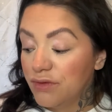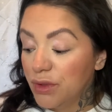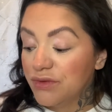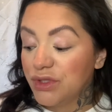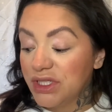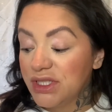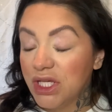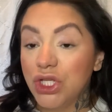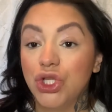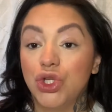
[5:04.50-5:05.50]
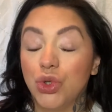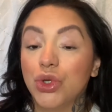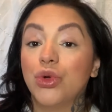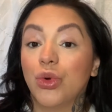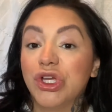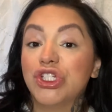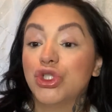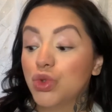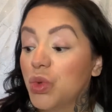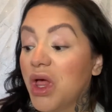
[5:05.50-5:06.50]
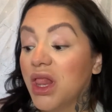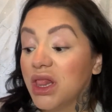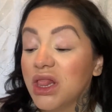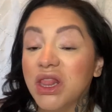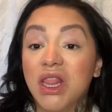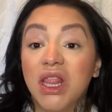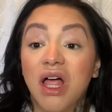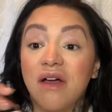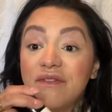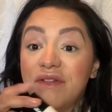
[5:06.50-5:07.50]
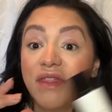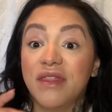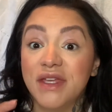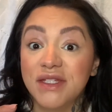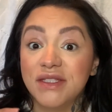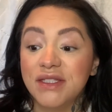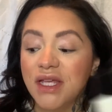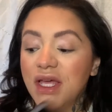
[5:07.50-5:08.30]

you have dry skin, you're going to love this.